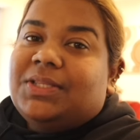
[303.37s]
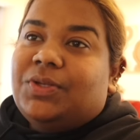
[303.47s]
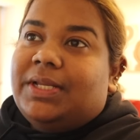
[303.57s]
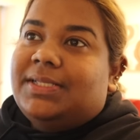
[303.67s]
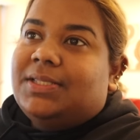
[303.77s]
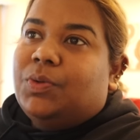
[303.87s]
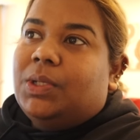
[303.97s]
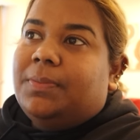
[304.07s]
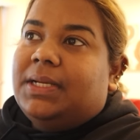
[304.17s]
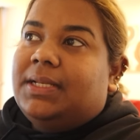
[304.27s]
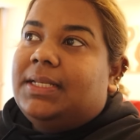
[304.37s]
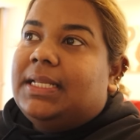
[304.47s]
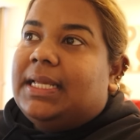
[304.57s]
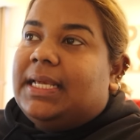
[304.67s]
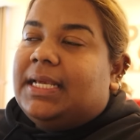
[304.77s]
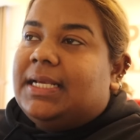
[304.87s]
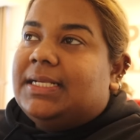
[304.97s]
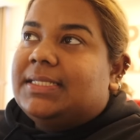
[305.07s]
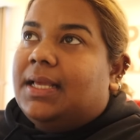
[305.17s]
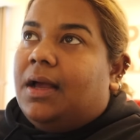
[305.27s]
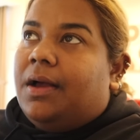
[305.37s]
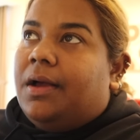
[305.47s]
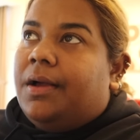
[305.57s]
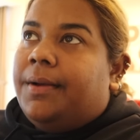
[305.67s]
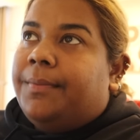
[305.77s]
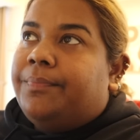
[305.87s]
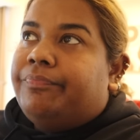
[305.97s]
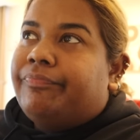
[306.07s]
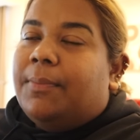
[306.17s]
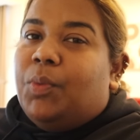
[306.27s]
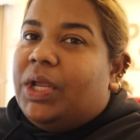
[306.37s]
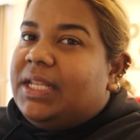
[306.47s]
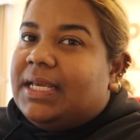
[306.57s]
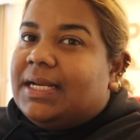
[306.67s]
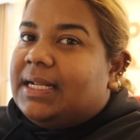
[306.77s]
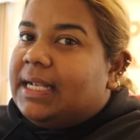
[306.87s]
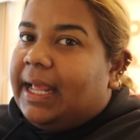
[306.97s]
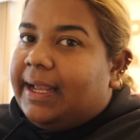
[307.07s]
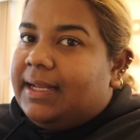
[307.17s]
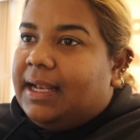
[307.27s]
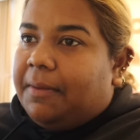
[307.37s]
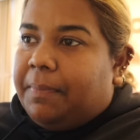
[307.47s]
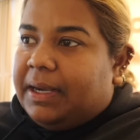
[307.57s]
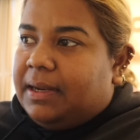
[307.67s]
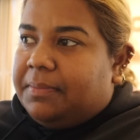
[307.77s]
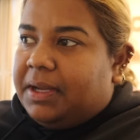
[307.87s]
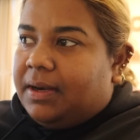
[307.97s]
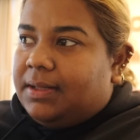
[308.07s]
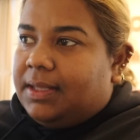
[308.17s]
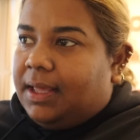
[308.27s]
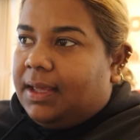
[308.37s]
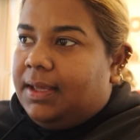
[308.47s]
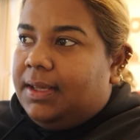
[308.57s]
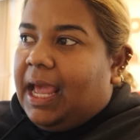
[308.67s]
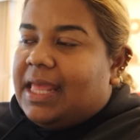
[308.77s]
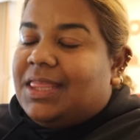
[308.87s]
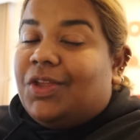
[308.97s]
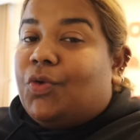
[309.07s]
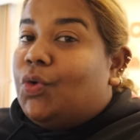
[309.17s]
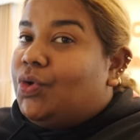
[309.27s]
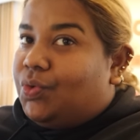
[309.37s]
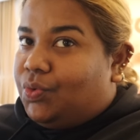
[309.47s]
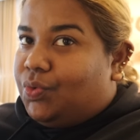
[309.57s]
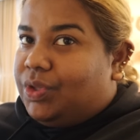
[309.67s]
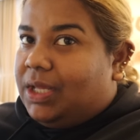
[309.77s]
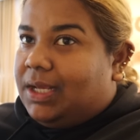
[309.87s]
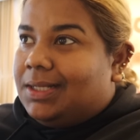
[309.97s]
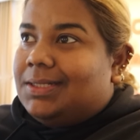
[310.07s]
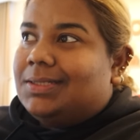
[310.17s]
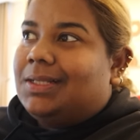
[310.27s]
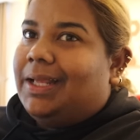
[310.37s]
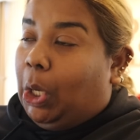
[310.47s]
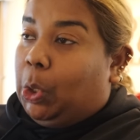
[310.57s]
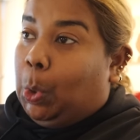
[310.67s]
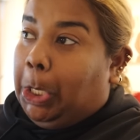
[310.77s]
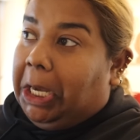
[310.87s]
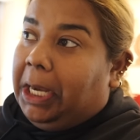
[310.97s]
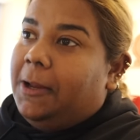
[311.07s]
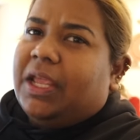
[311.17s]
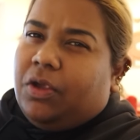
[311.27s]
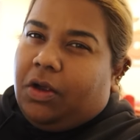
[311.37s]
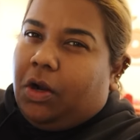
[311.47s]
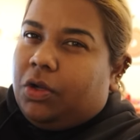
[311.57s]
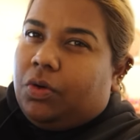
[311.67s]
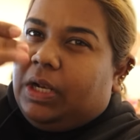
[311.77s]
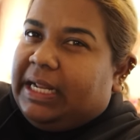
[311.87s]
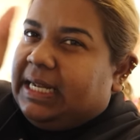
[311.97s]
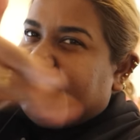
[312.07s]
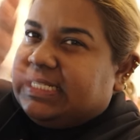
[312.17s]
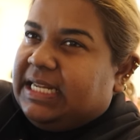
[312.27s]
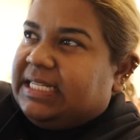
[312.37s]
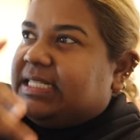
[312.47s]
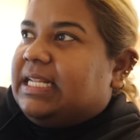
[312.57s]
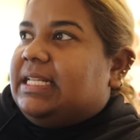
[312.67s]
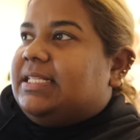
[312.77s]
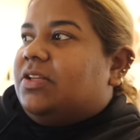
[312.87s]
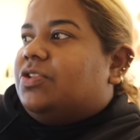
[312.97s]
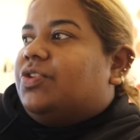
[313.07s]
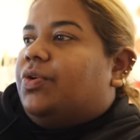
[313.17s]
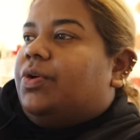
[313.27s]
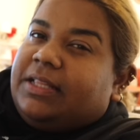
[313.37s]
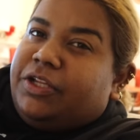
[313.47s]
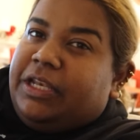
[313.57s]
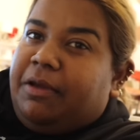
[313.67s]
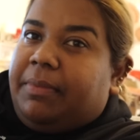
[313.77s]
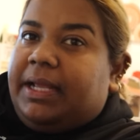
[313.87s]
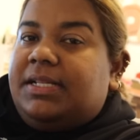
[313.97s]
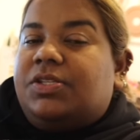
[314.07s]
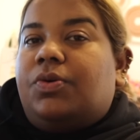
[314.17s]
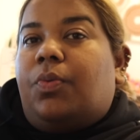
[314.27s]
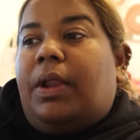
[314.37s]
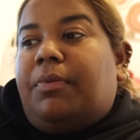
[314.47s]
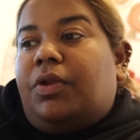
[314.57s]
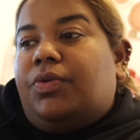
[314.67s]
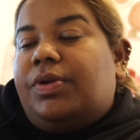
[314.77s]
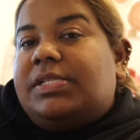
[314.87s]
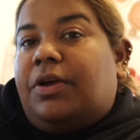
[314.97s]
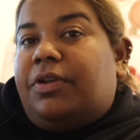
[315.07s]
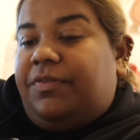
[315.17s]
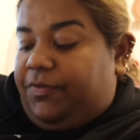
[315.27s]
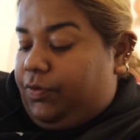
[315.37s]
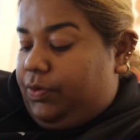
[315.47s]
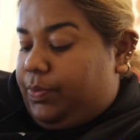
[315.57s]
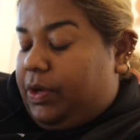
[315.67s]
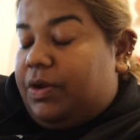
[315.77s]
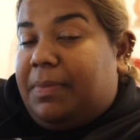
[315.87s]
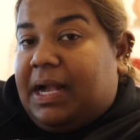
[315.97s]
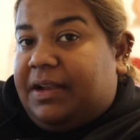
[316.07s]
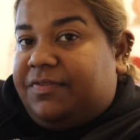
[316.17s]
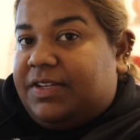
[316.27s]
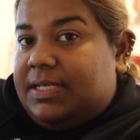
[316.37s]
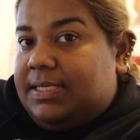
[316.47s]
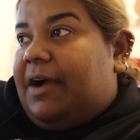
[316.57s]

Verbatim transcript: But today's tournament is um, somewhere near Klang, like Pandamaran there. And the road to go there is like cruel. Like you gotta go like, like this, like this, like this also. I thought never mind. So what I'm gonna do is I ordered food. We're gonna makan first.